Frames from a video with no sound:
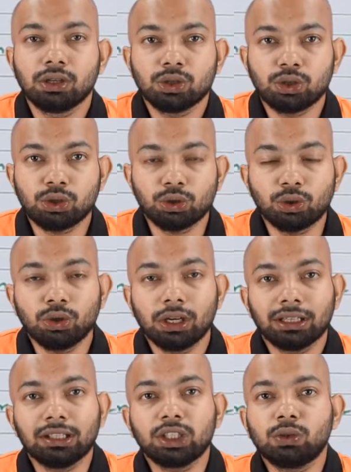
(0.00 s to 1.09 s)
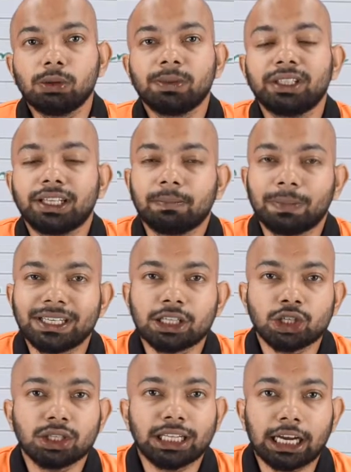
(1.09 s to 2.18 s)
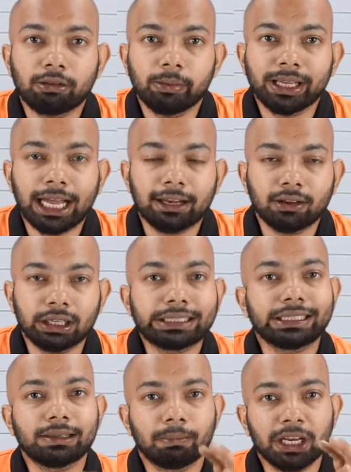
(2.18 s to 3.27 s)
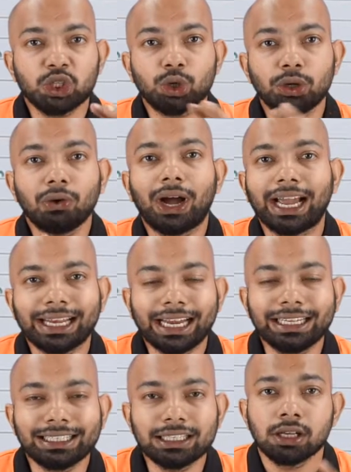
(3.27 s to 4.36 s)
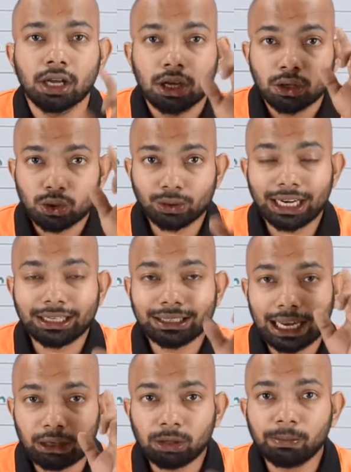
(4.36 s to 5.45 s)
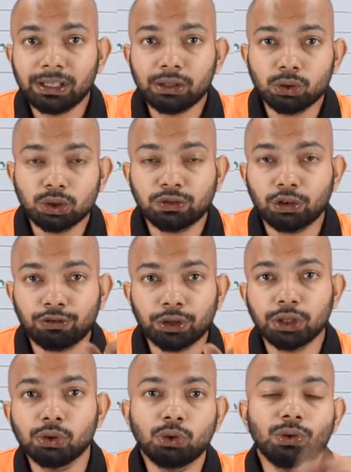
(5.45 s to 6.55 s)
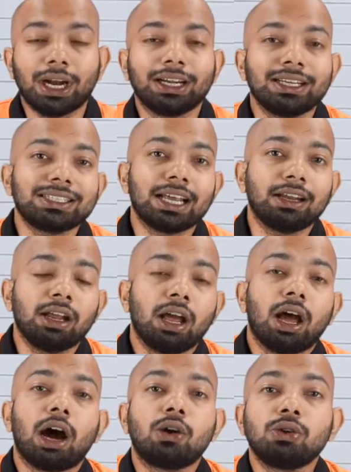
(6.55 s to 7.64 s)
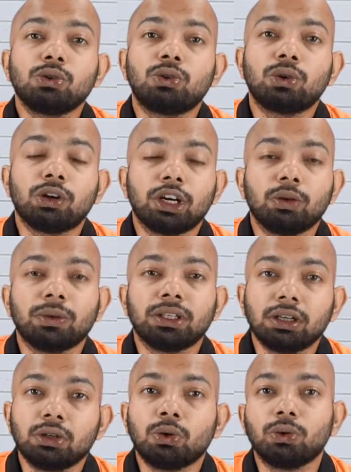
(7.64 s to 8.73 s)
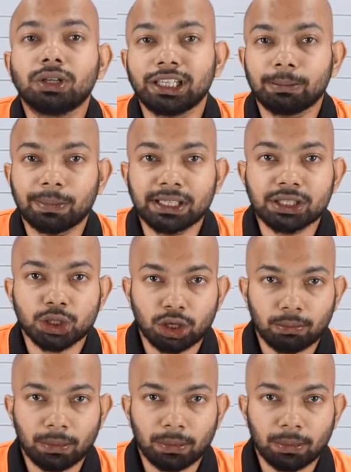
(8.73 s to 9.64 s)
So this will be the depreciation that will be calculated. Make sure you highlight this so that that will be useful for you to understand how to go ahead with the total depreciation